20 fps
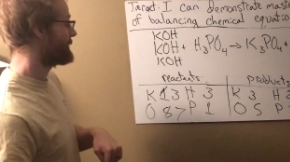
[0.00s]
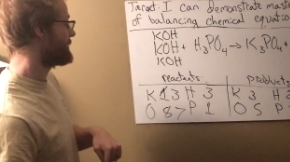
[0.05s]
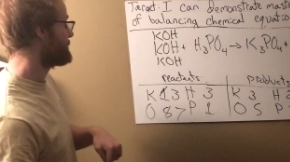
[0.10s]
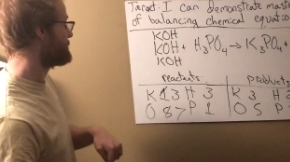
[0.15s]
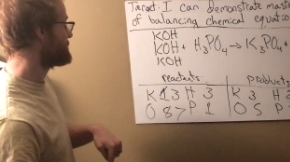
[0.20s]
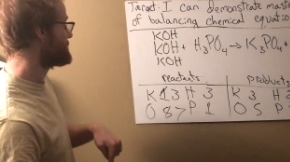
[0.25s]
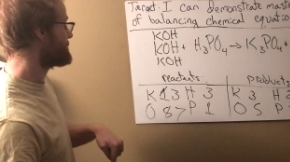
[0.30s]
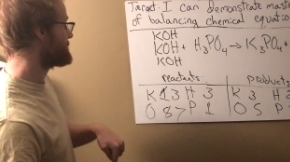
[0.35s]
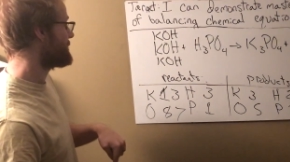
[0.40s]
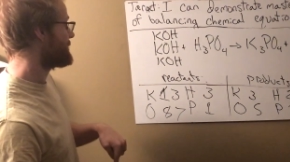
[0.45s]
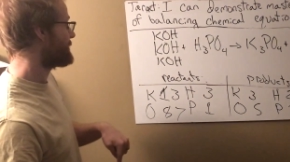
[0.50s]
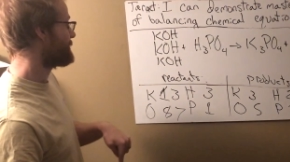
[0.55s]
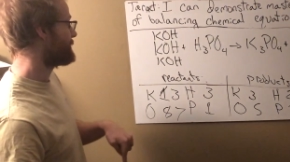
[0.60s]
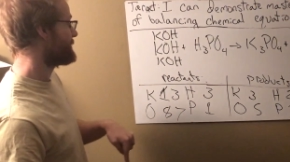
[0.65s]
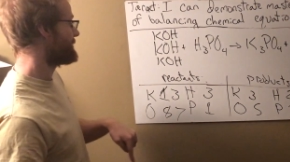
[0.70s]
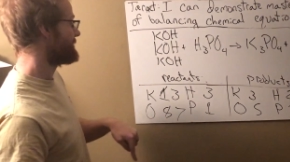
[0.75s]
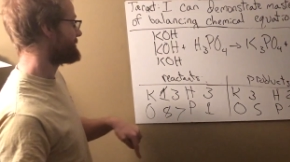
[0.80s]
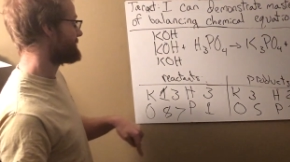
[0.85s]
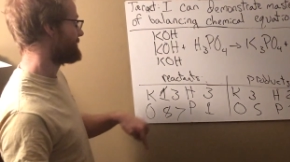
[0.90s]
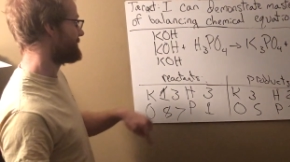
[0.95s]
made a mistake when
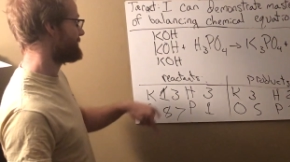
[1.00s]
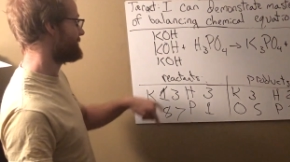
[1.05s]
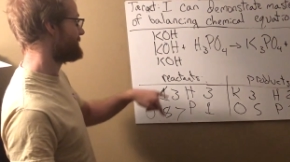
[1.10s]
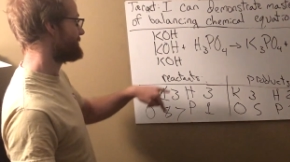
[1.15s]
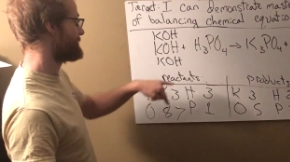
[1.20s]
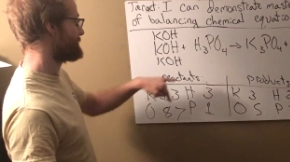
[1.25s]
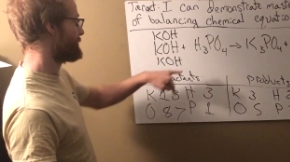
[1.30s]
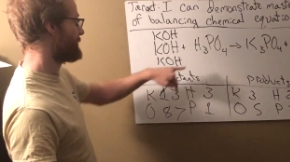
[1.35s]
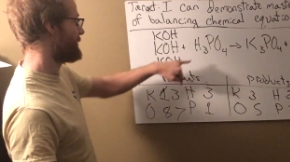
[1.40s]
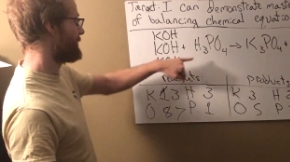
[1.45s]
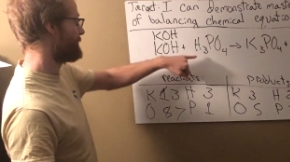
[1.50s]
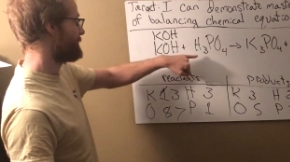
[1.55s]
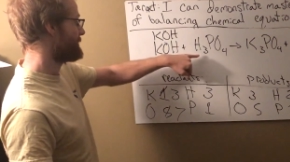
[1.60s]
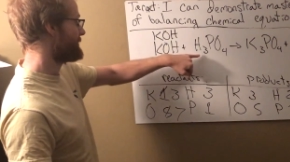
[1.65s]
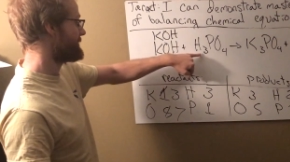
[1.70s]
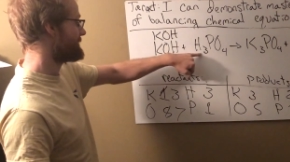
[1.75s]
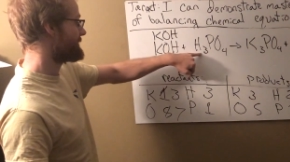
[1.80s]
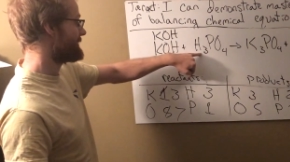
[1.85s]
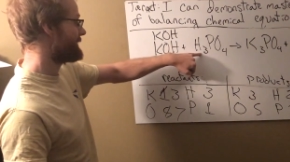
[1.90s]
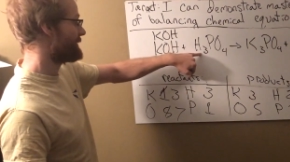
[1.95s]
he started this problem.
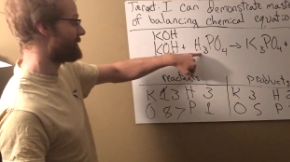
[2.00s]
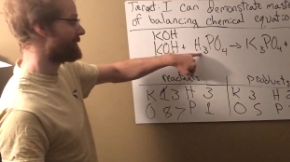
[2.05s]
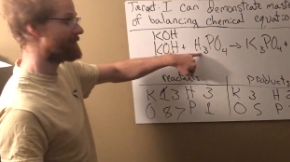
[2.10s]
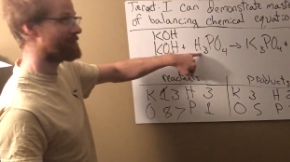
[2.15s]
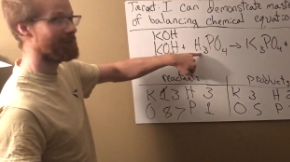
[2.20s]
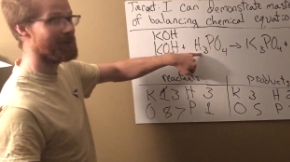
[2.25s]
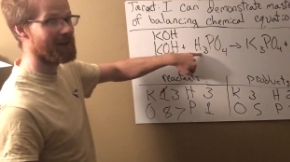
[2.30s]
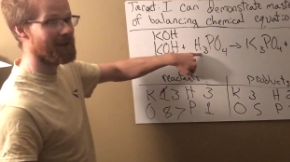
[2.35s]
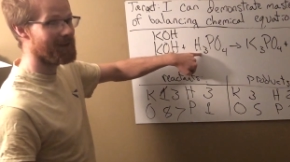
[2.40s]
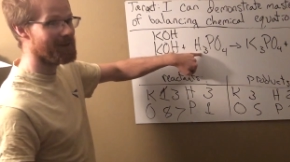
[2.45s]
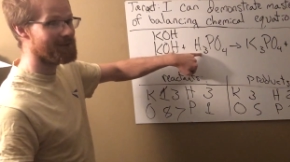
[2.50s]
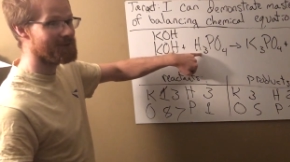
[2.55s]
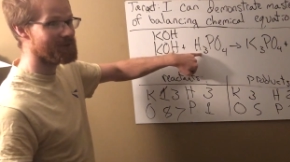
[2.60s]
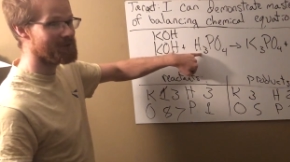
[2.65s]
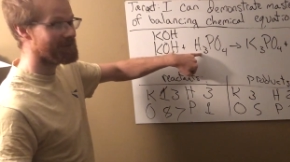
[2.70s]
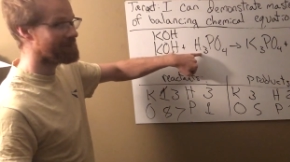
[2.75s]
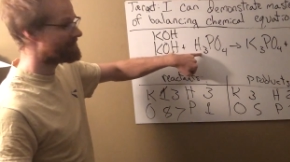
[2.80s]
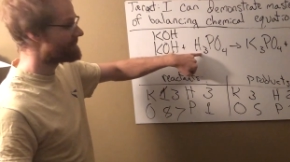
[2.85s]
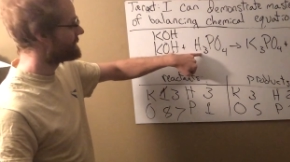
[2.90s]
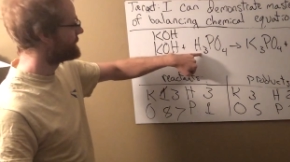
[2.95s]
He said there were 3
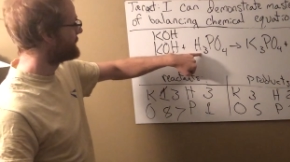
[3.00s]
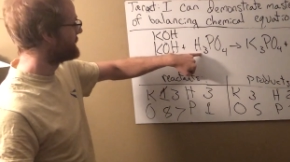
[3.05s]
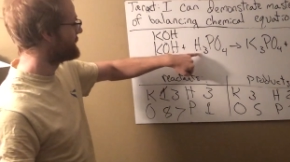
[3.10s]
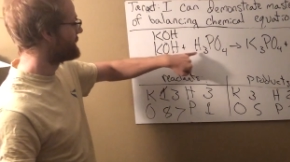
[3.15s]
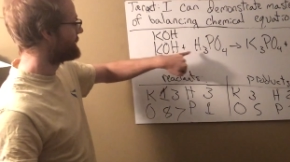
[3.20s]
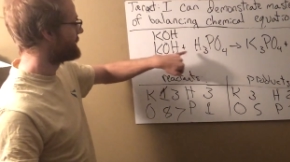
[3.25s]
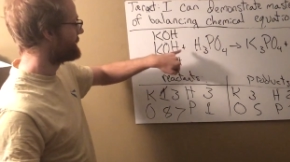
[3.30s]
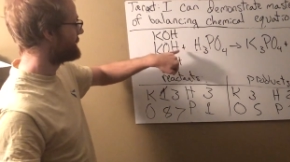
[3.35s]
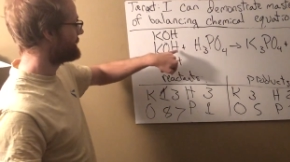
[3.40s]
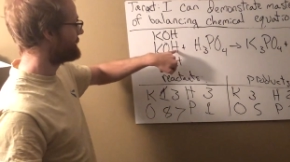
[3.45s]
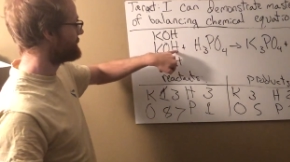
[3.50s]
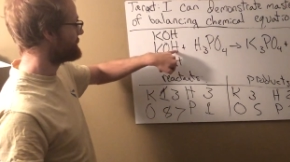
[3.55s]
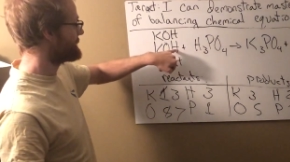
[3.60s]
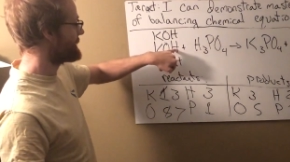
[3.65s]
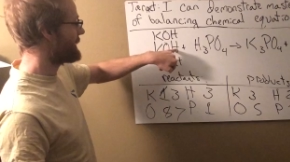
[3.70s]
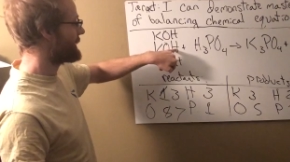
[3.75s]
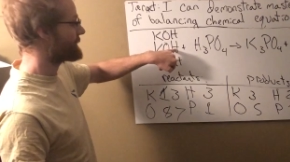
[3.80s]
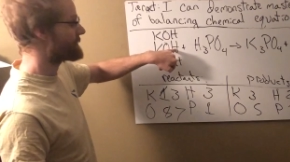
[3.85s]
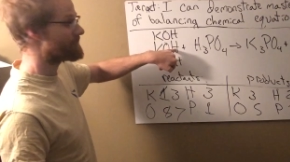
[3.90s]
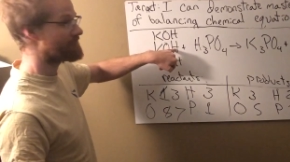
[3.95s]
hydrogen. There's
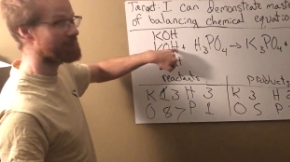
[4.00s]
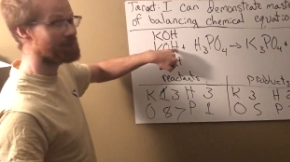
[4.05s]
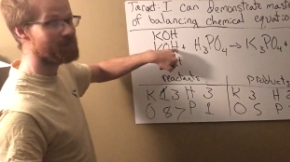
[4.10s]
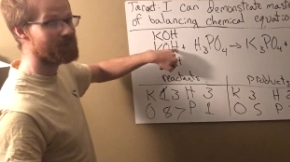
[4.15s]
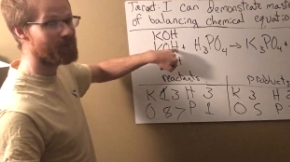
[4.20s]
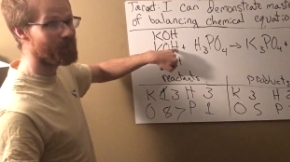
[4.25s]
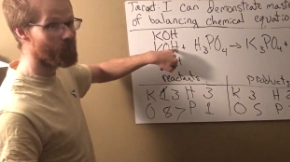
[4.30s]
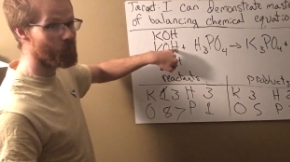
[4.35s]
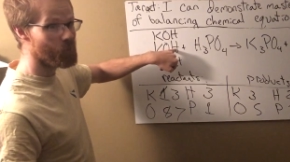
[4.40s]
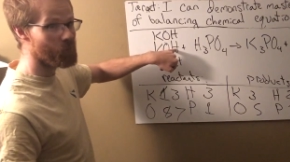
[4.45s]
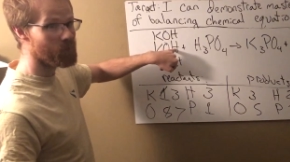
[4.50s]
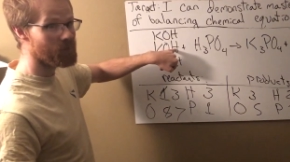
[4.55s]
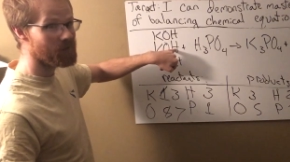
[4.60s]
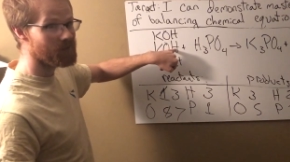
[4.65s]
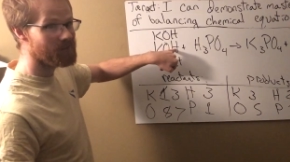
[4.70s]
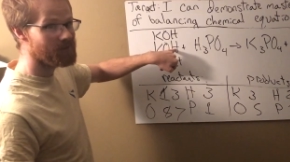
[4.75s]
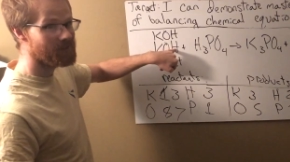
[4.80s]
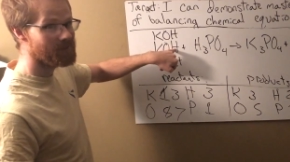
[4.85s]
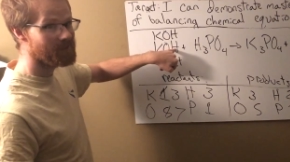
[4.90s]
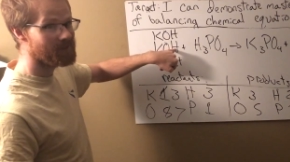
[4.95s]
actually 4.
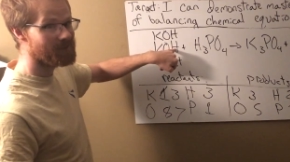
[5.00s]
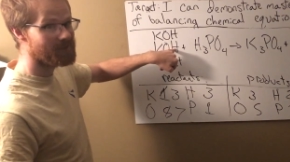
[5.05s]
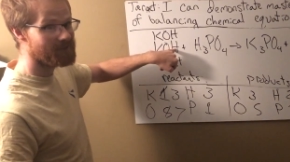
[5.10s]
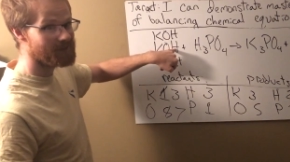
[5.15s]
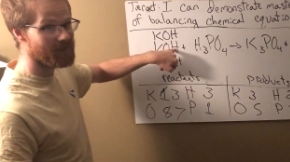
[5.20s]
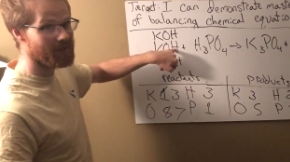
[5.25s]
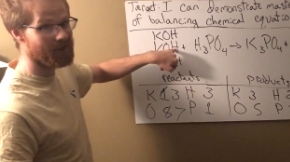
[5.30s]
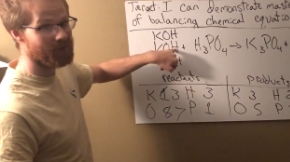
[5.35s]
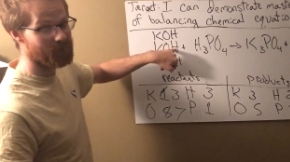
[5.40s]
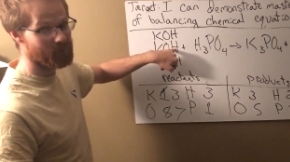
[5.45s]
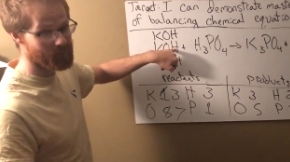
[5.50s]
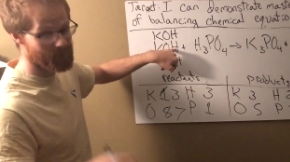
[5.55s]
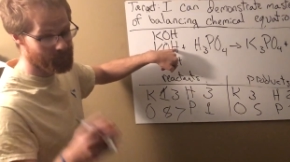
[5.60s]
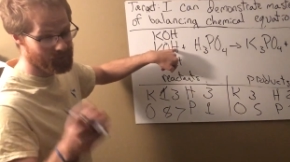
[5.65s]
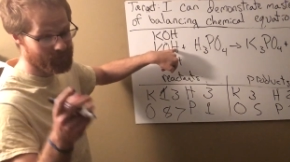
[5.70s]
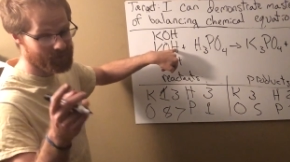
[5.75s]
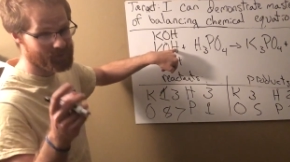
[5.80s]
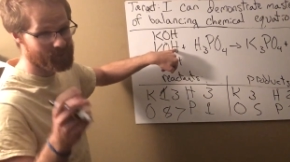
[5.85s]
See, remember at